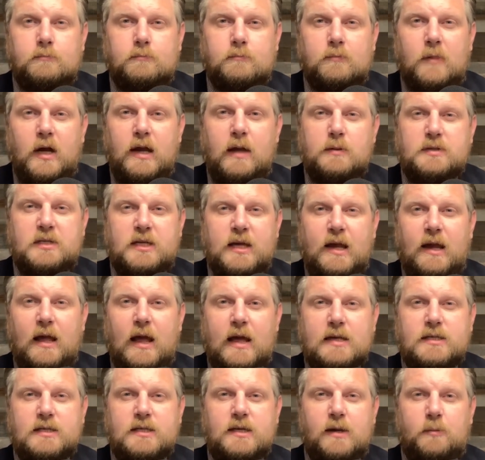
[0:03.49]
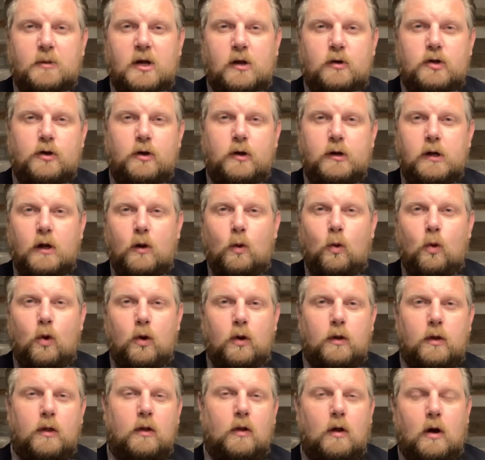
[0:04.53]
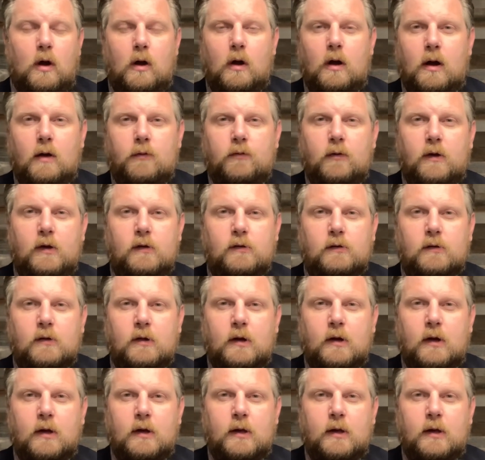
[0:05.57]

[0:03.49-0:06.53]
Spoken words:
My name is Ted Hasse. I'm an attorney at Worth Law Office.